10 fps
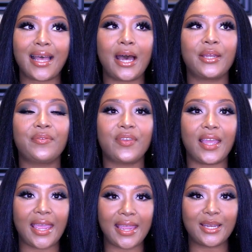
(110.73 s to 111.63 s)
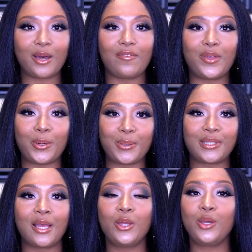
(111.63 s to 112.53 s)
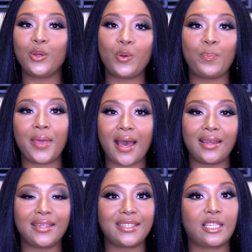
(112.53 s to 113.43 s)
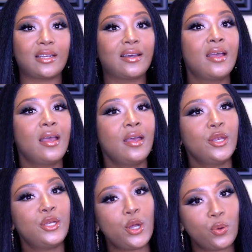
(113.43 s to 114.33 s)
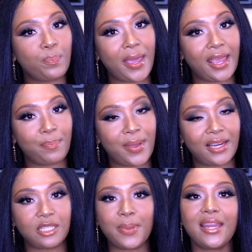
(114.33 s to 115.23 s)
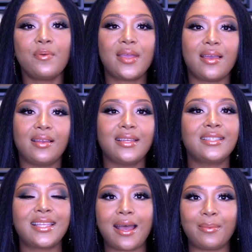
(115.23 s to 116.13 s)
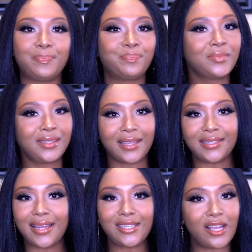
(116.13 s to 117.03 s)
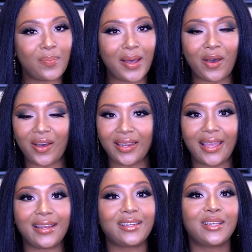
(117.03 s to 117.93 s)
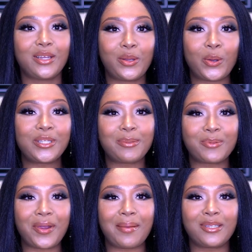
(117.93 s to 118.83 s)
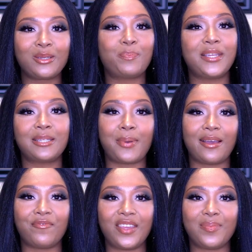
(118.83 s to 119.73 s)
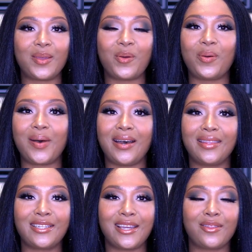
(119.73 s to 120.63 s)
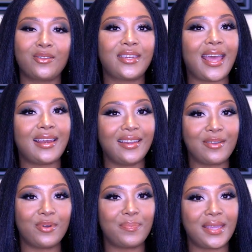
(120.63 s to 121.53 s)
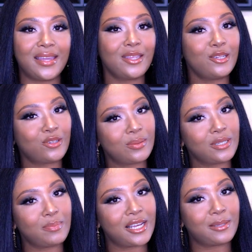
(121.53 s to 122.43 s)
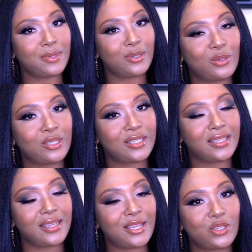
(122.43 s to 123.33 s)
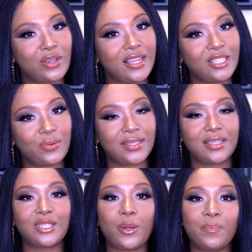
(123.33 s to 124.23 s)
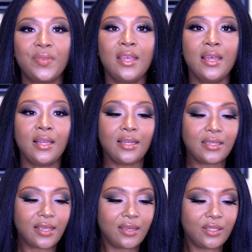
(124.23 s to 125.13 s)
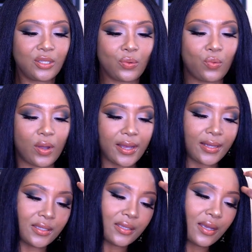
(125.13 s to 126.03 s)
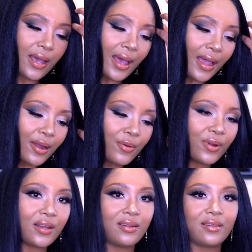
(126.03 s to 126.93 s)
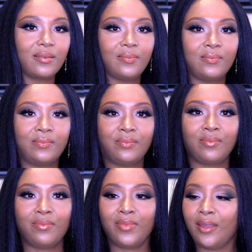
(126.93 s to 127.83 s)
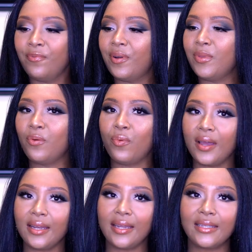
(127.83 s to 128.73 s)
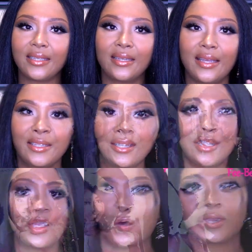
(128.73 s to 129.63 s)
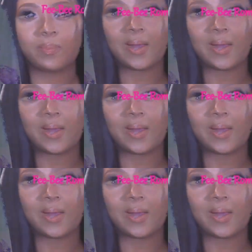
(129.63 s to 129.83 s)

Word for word: out of eight of those new palettes, the notepad palettes. But anyway, y'all, let's stop. Let's not talk about all that. Go subscribe to Beats By Fee-Bee on my other channel. That link will be in the description box too, just in case you're interested. So let's get into what Kaira from the What Lace collection is all